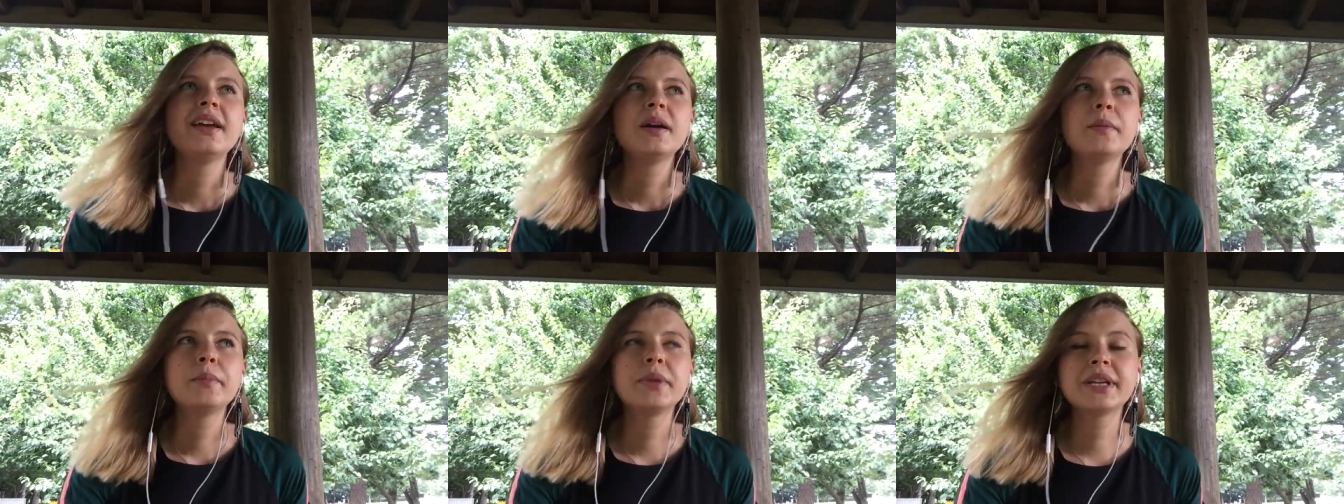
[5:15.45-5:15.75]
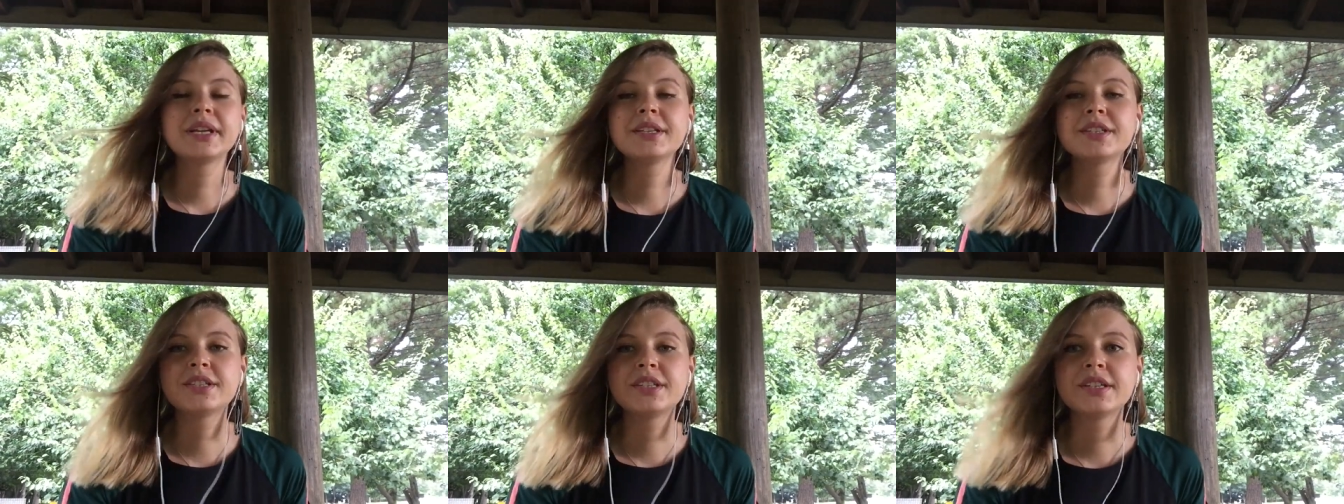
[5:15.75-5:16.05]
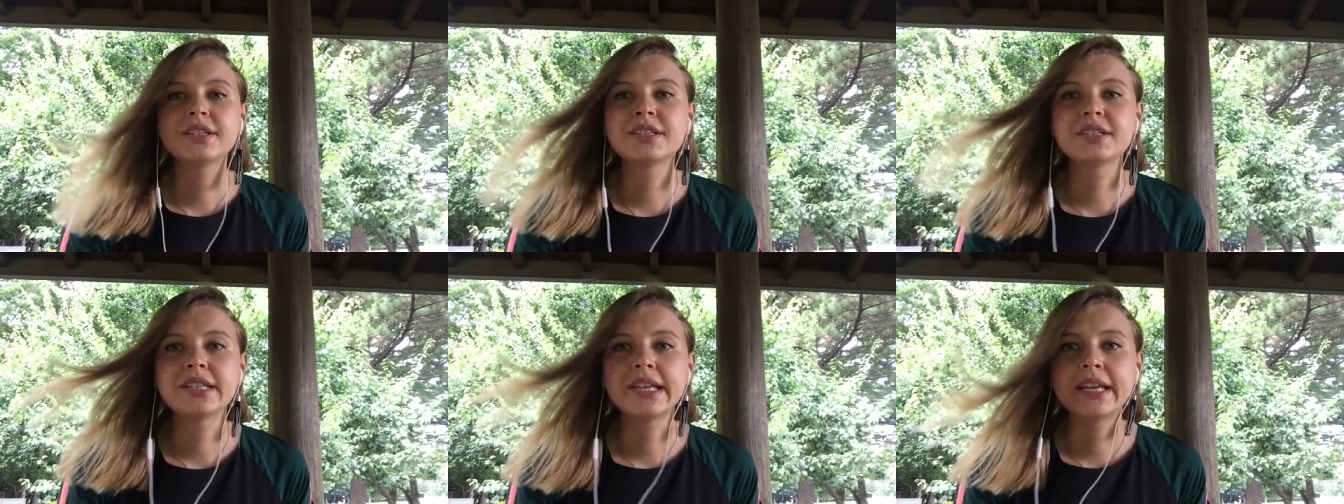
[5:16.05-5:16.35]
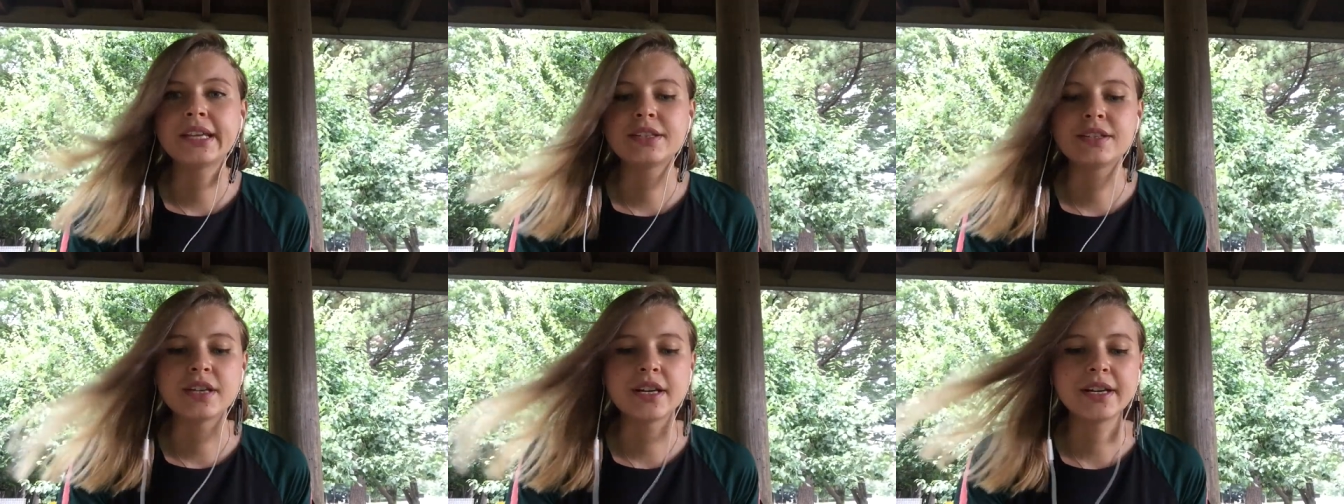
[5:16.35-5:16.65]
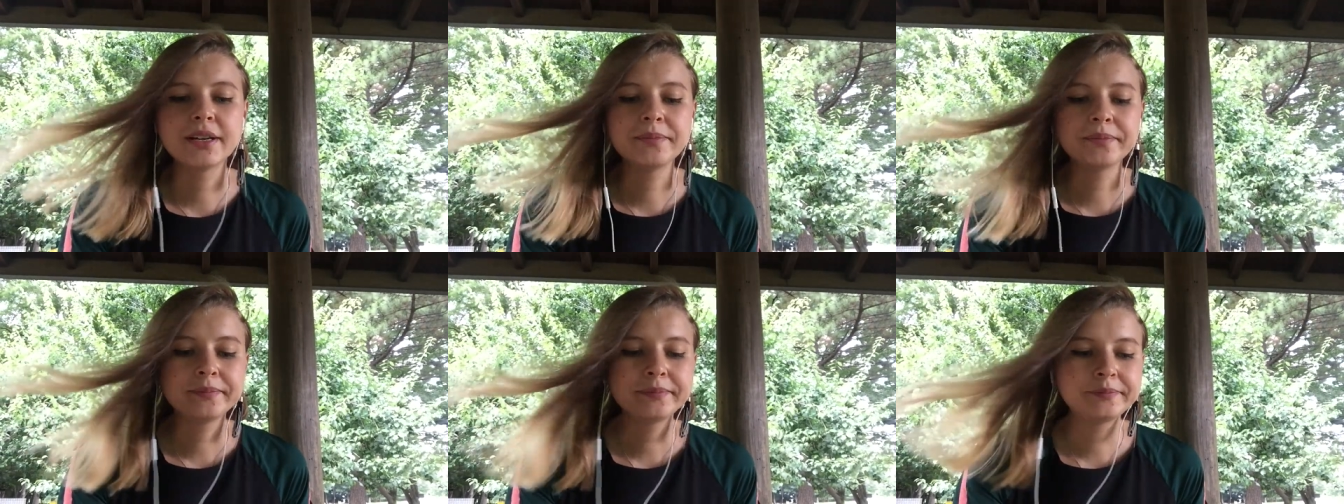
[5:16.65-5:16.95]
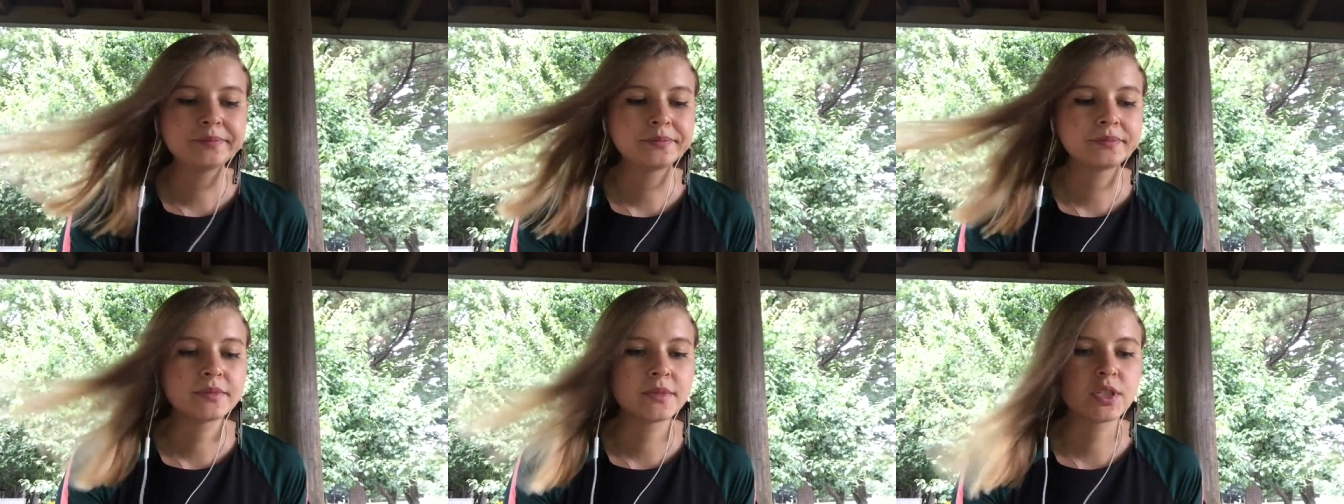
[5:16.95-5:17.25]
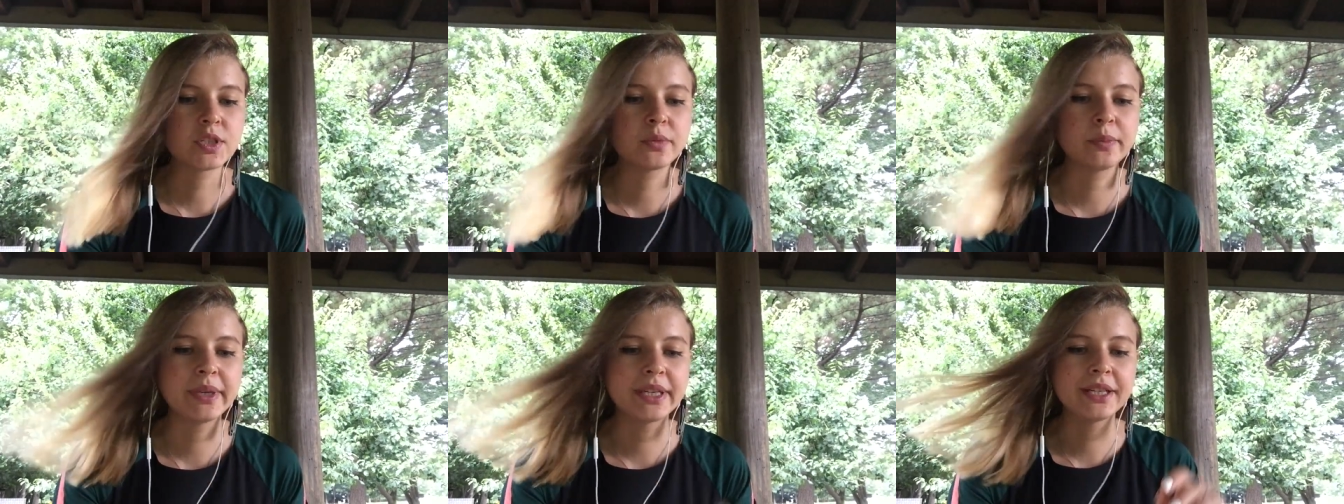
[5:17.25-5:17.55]
but it does take time,
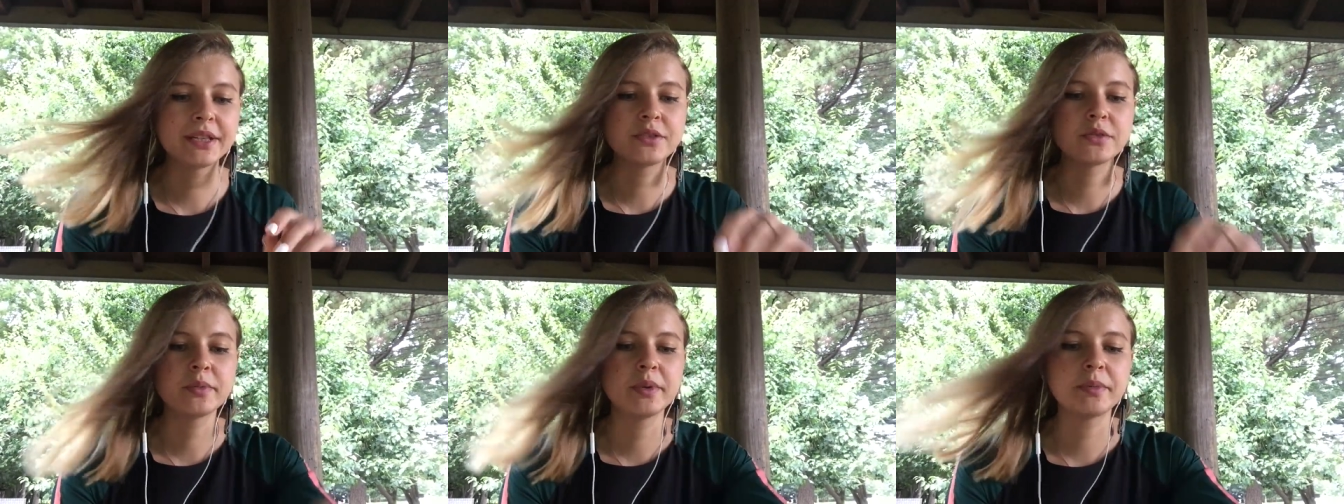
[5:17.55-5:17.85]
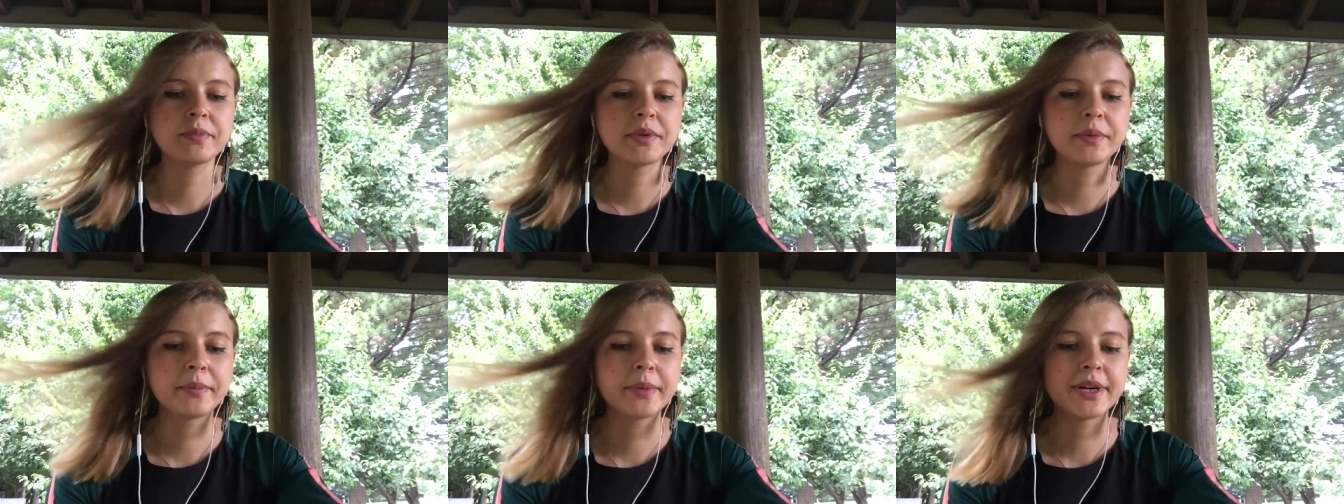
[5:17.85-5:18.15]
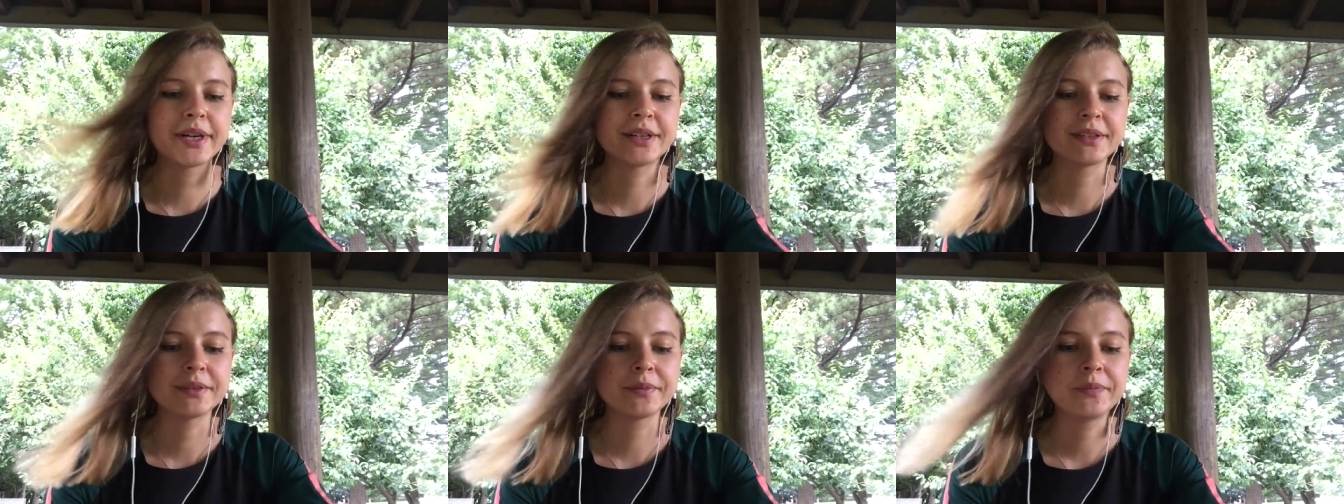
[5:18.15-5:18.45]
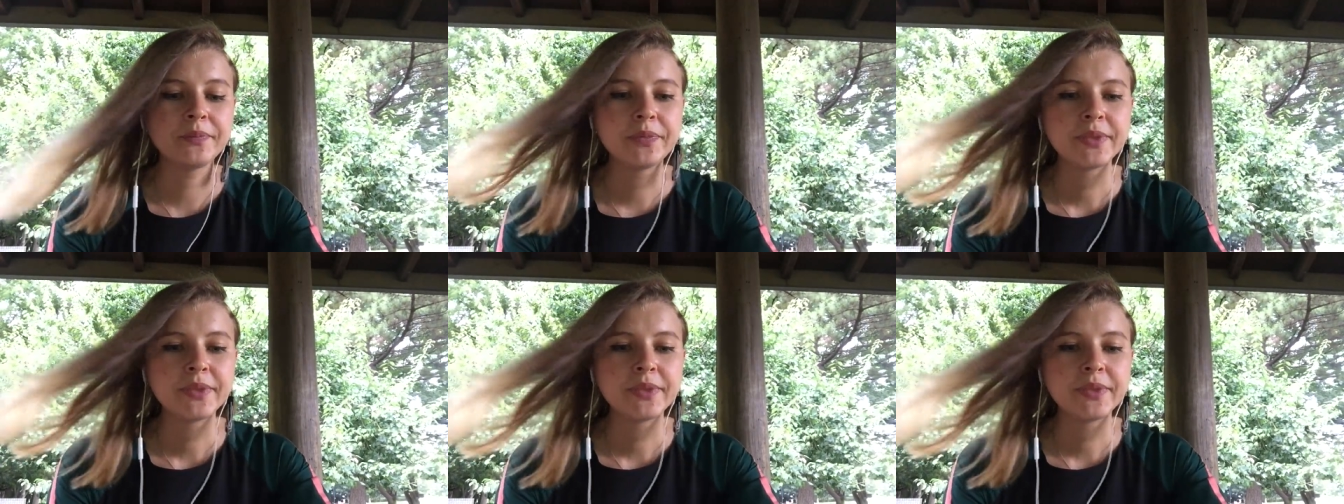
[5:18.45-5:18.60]
so better to be prepared.